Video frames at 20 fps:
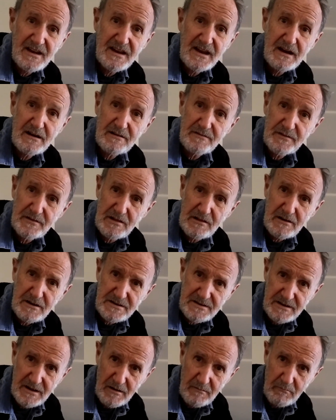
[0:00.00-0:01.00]
Now, if you'd like
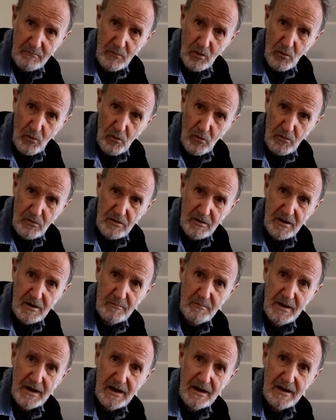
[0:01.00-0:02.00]
to know more
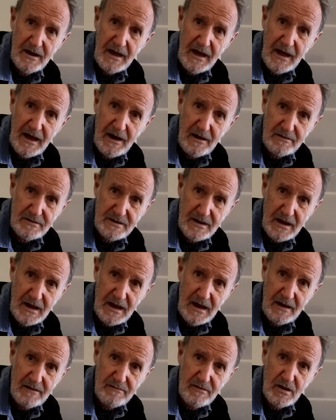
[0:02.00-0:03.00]
about how to
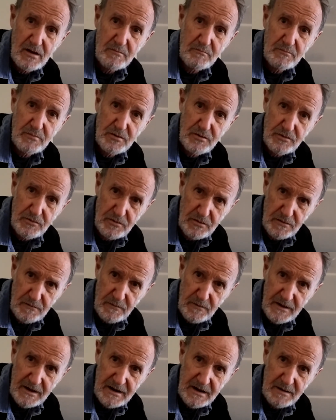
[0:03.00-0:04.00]
have
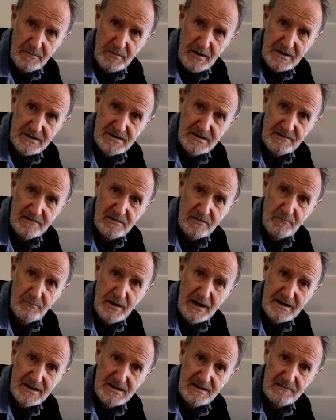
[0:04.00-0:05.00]
beautiful antibacterial,
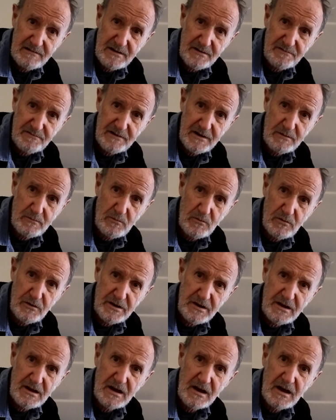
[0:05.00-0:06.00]
bacteria-free
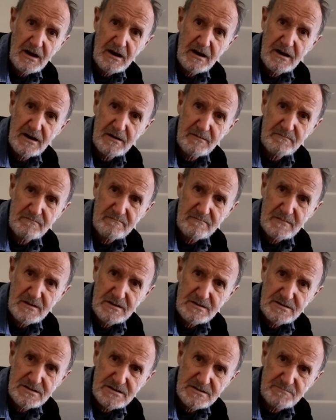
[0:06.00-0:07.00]
water,
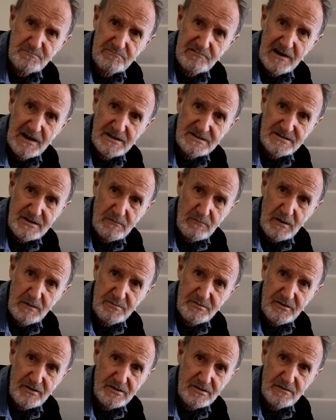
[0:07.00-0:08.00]
just browse our
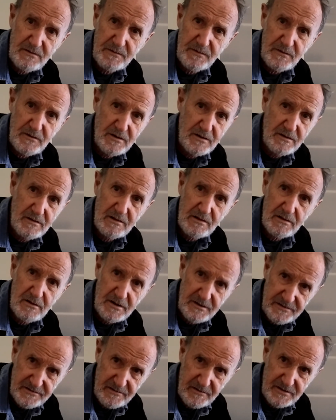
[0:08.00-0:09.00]
website. You'll find
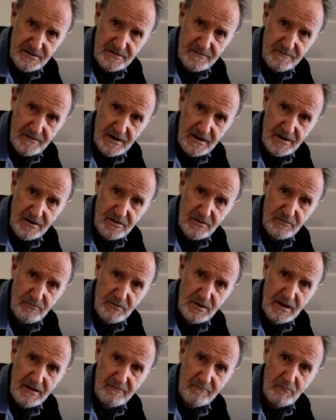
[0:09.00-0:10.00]
lots and lots of articles.
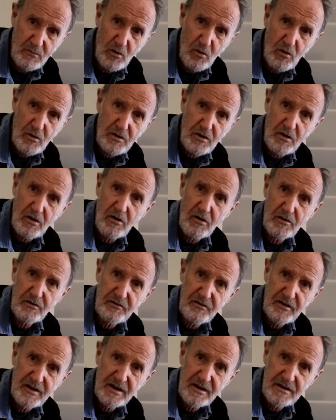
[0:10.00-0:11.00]
We have more
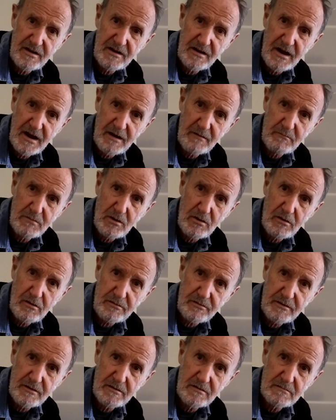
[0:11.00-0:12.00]
content in our
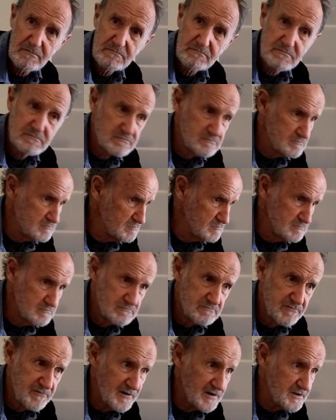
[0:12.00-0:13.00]
blog than,
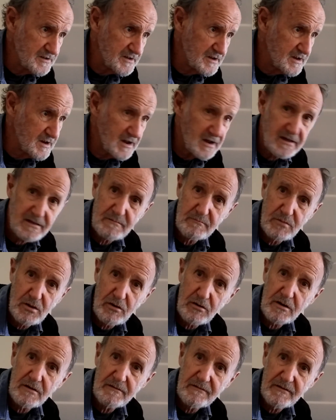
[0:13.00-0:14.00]
frankly, any other
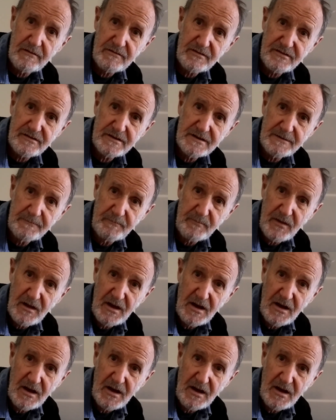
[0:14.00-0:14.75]
blog I've ever seen.